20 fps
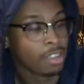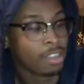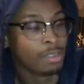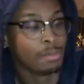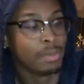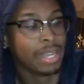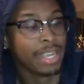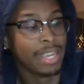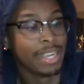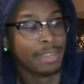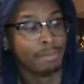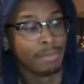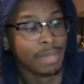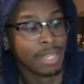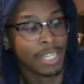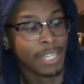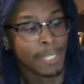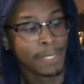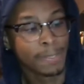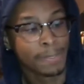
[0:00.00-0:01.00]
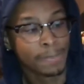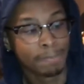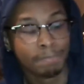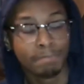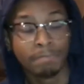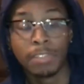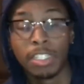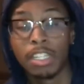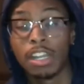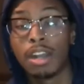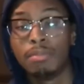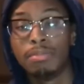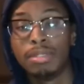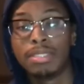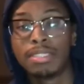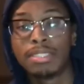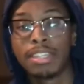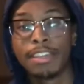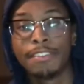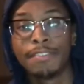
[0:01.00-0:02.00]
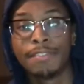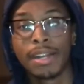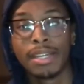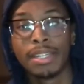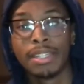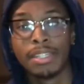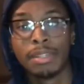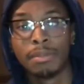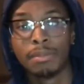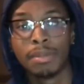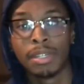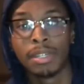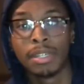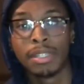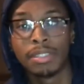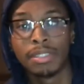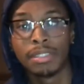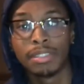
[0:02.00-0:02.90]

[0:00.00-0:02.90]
But hey, man, y'all be safe out there, bro.